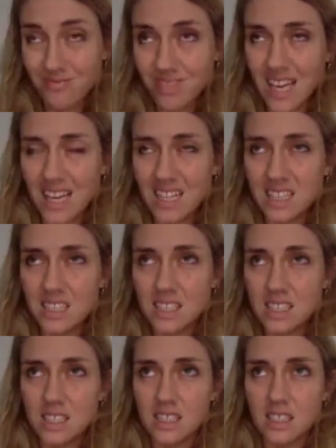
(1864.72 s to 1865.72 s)

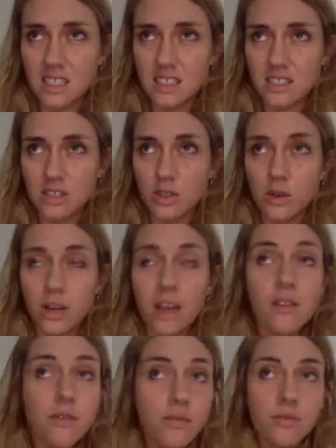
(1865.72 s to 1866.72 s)
And so
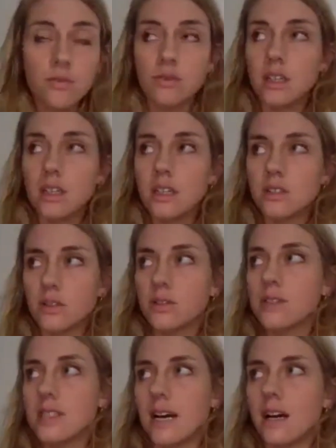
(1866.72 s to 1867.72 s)
if it
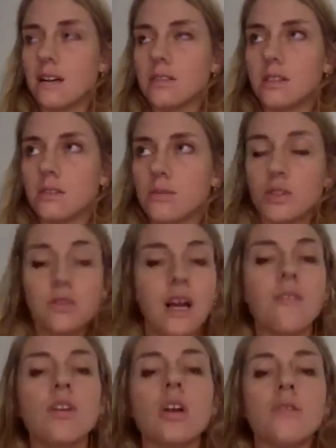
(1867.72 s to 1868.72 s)
turns out, we don't
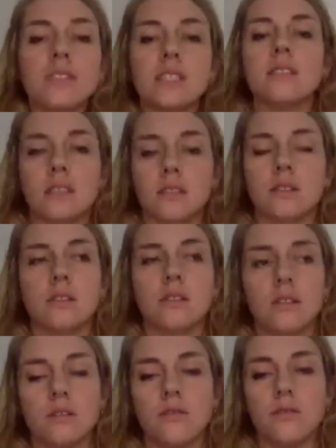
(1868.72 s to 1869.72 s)
have a lot of distance
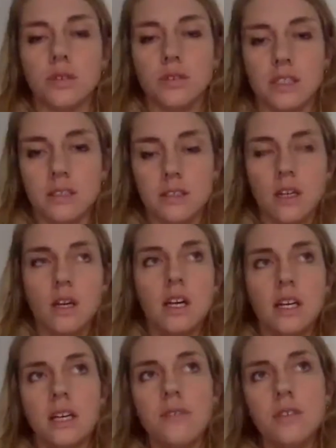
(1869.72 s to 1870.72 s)
for this.
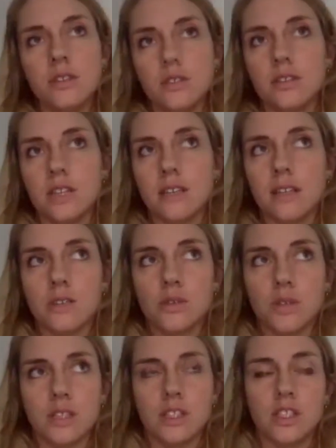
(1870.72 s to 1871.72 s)
If it turns out that
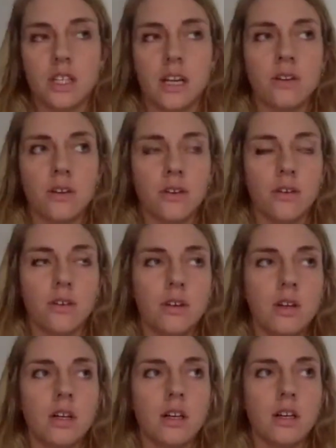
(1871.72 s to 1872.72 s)
transgender
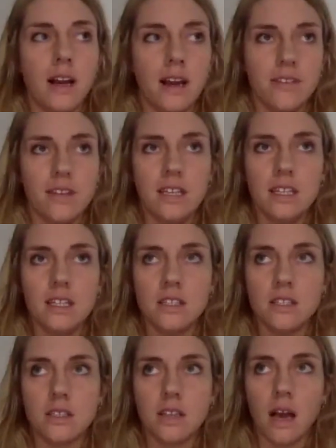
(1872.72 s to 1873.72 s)

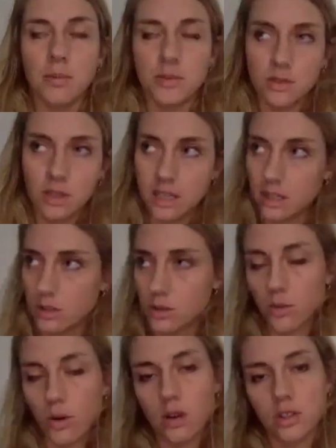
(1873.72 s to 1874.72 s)
athletes absolutely
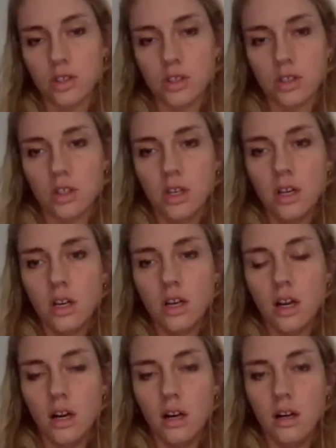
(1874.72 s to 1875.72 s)
crush
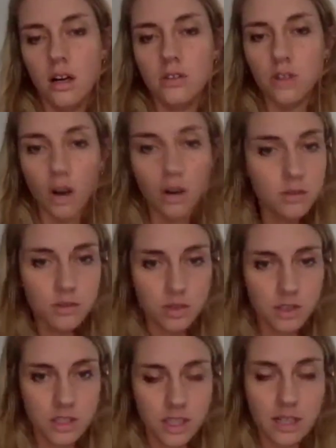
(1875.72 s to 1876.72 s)
uh,
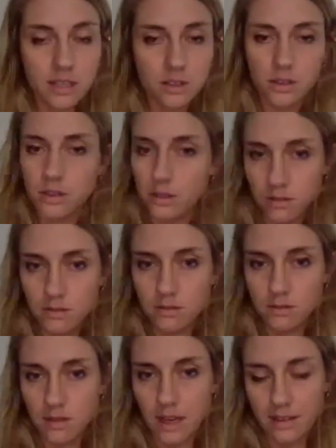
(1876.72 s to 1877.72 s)
non-transgender
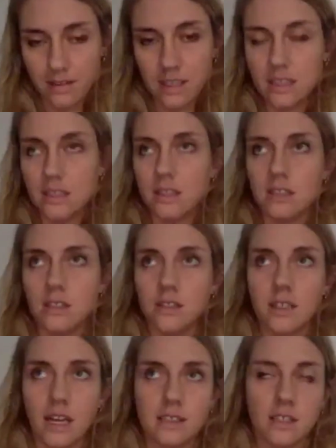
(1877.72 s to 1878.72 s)
athletes in their
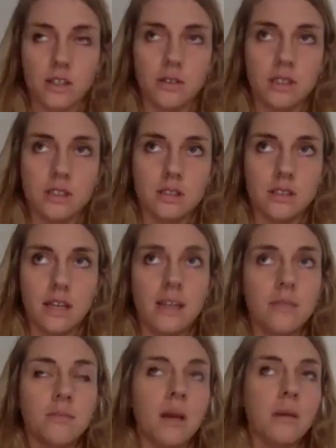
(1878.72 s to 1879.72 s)
categories,
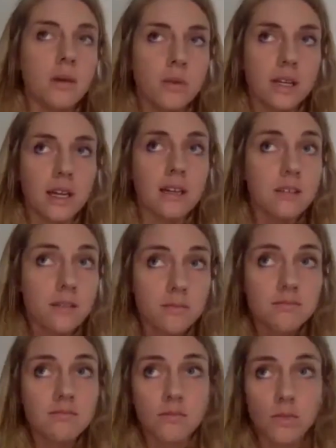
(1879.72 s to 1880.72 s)
then maybe we can
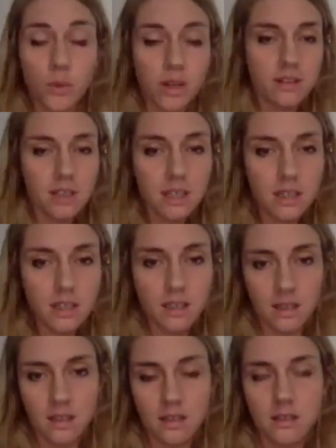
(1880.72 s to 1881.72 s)

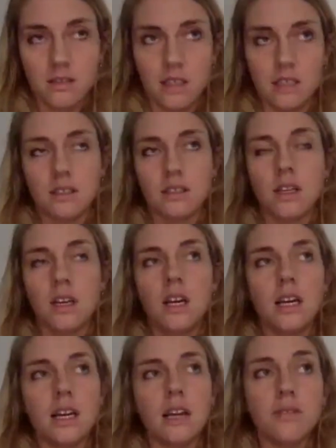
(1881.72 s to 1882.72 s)
rethink this.
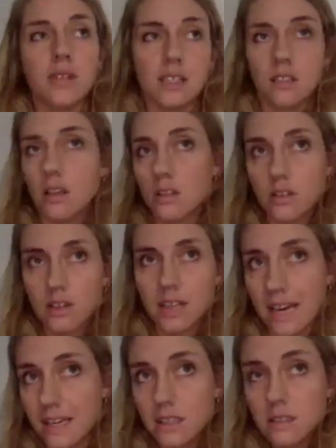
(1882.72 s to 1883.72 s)
If that's not the
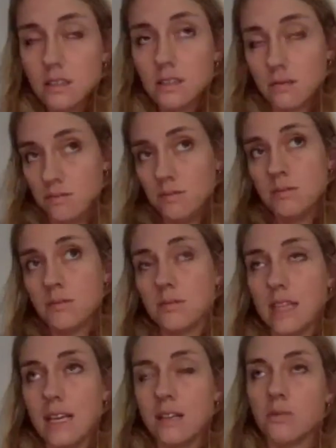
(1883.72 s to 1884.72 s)
case,
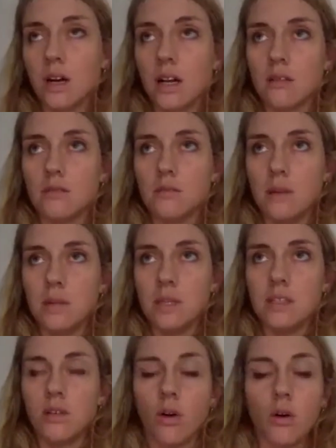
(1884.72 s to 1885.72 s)
then, well, maybe
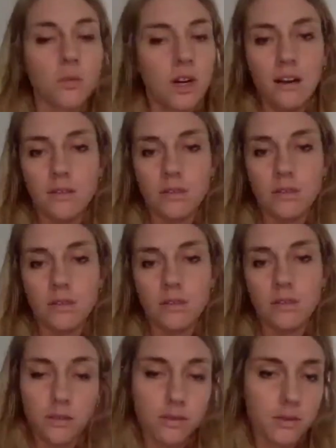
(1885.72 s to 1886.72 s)
the hormone level is
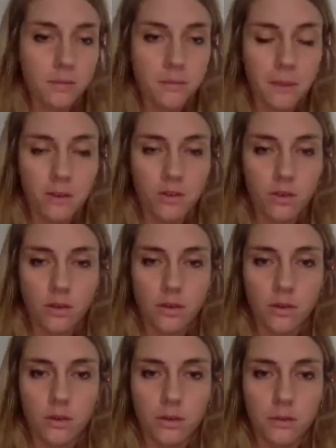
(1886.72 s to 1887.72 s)
enough.
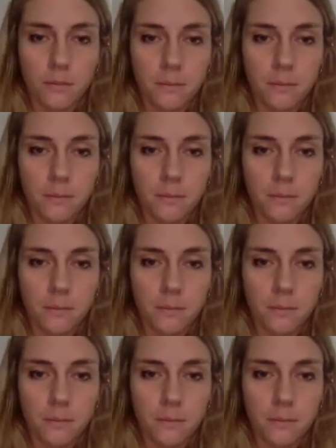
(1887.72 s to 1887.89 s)
So...